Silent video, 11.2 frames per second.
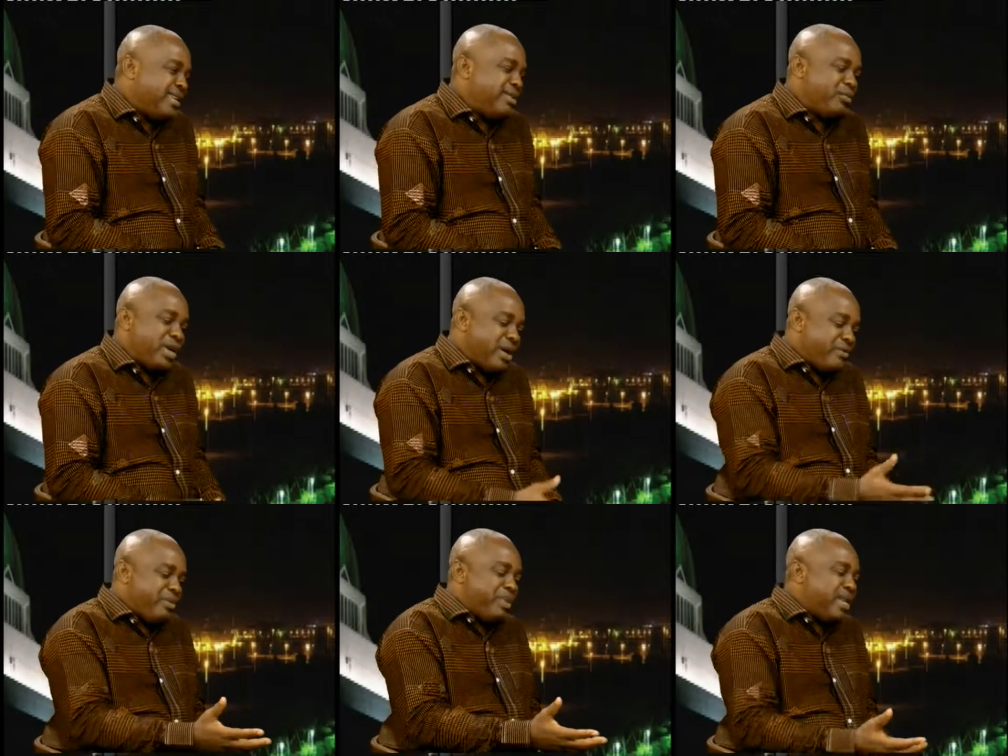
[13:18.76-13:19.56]
we
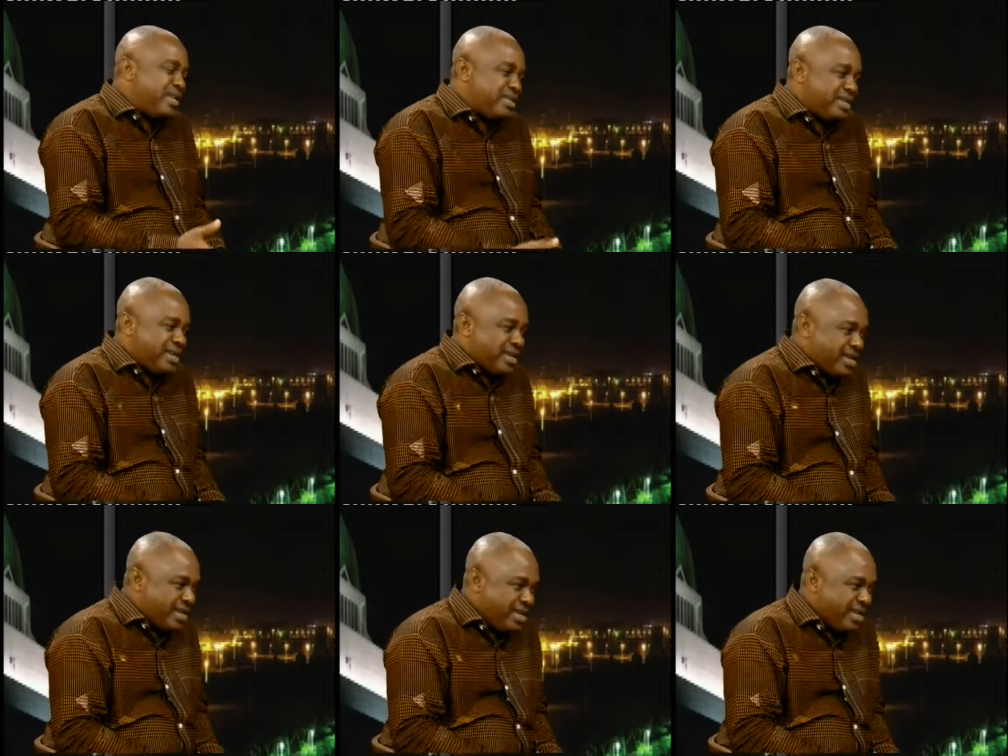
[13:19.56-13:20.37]
have a menace here.
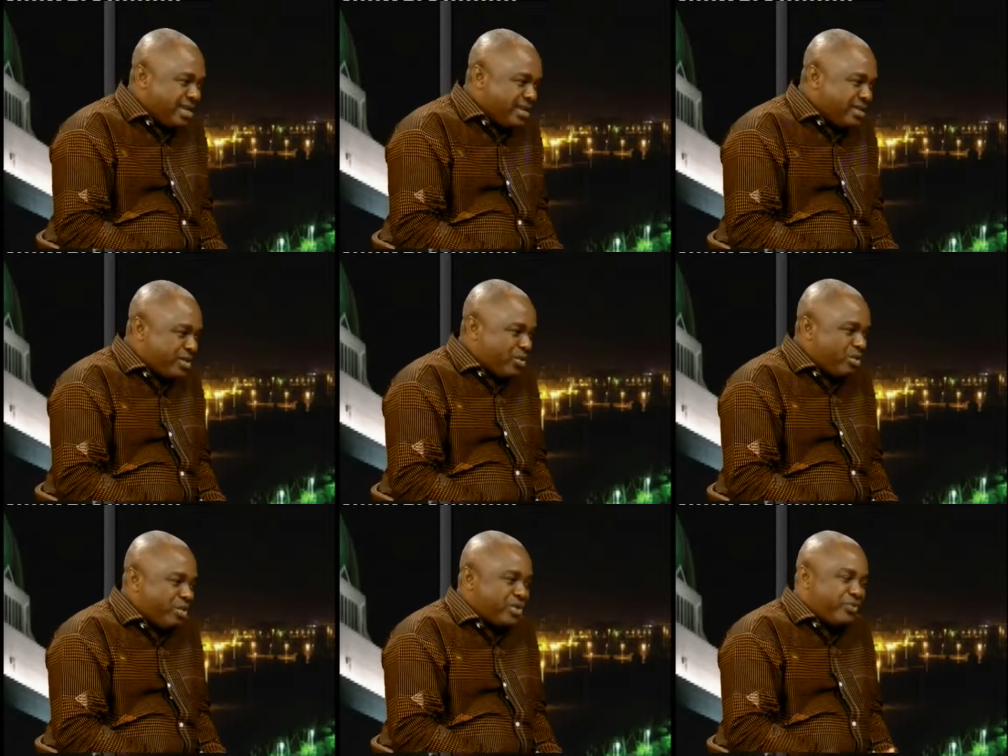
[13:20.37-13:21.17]
So
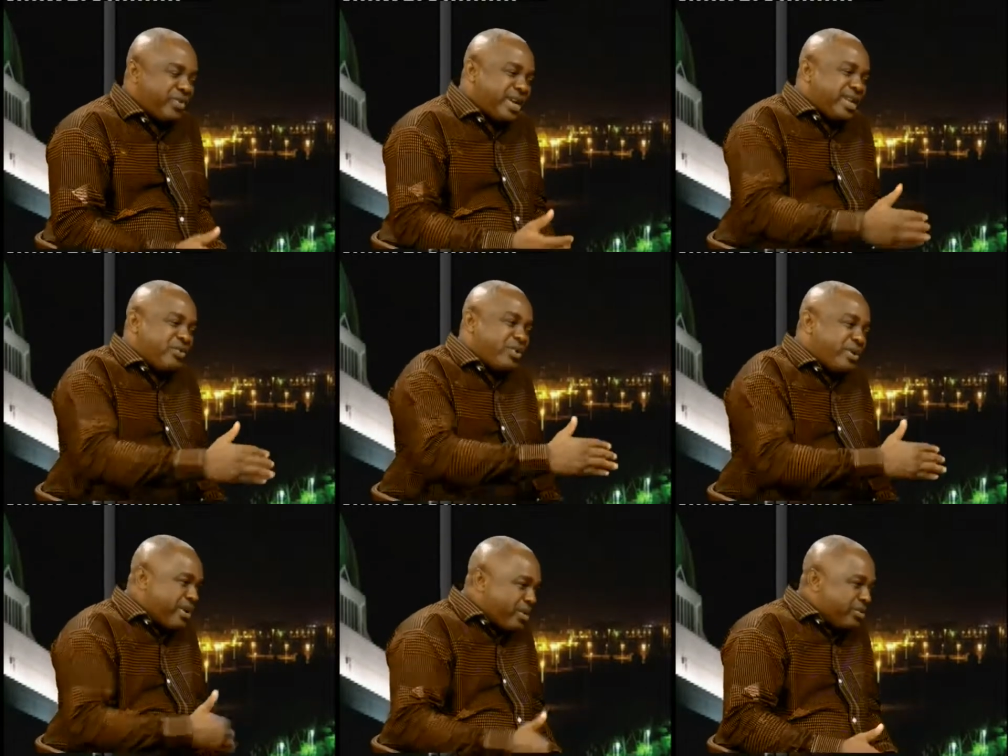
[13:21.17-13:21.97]
we must find a way
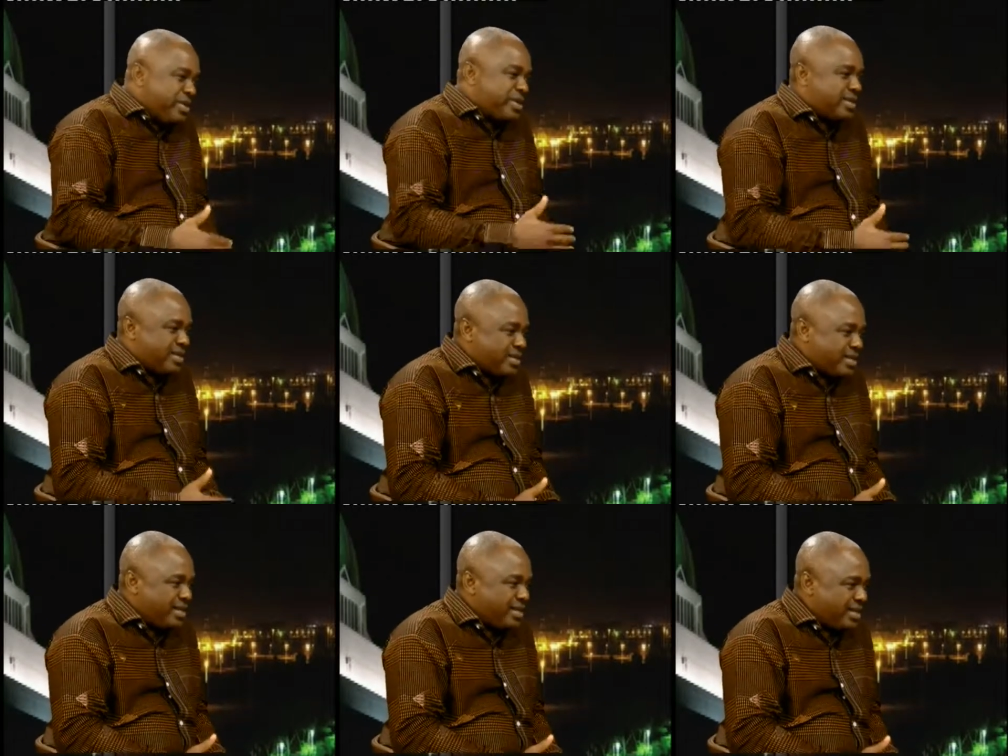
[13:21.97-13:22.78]
around it
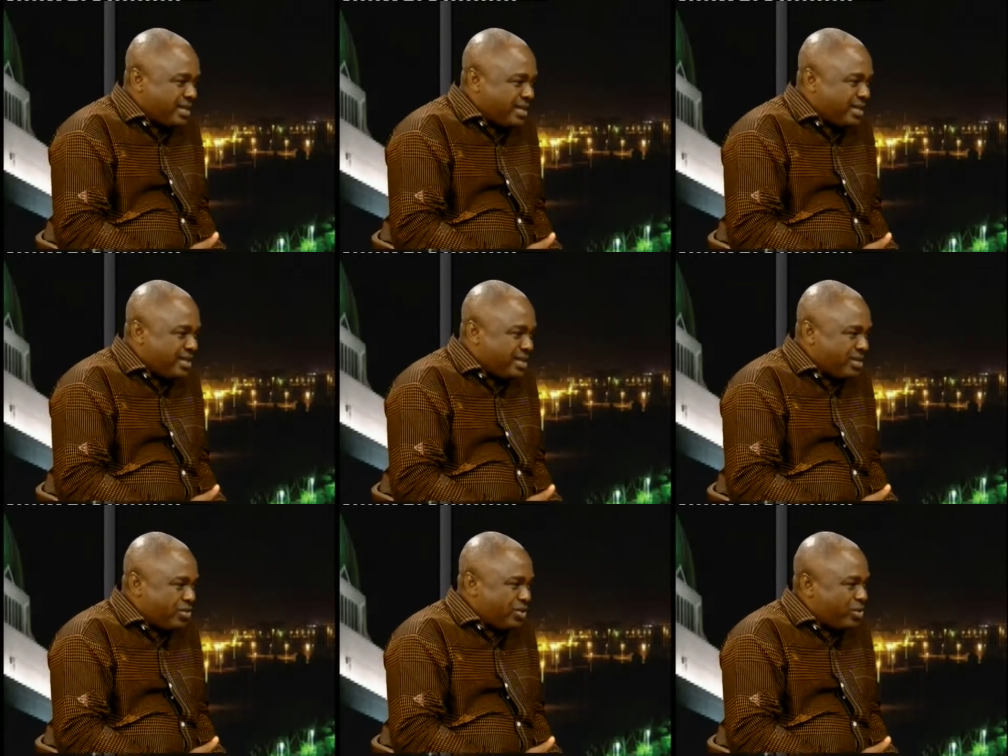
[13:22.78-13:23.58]

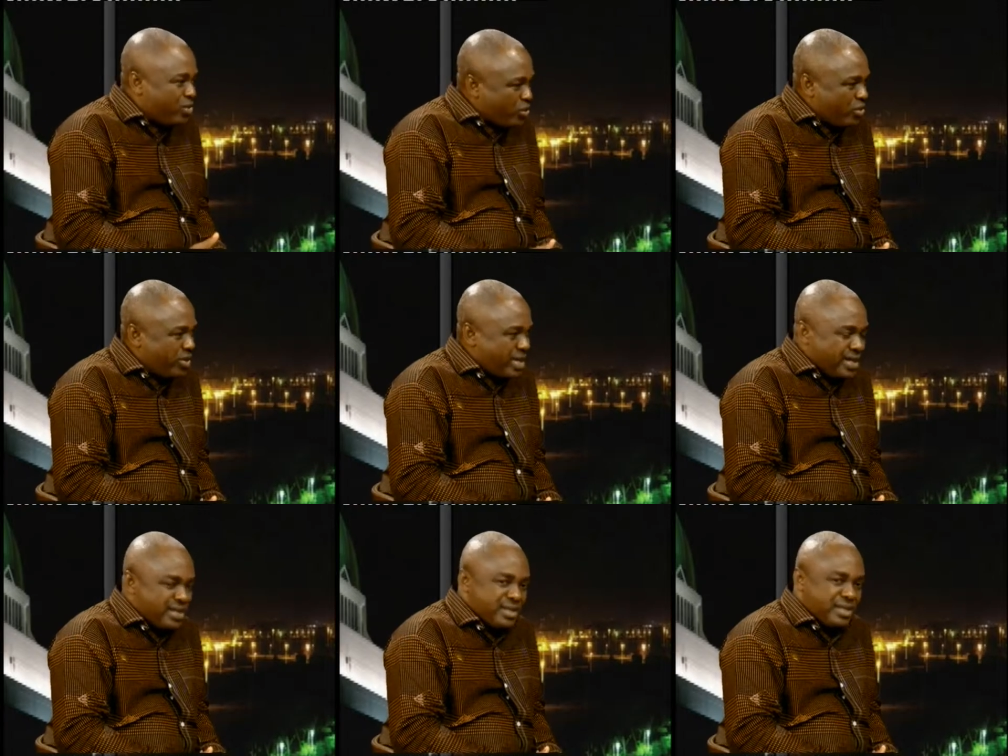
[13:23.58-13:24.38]
to ensure that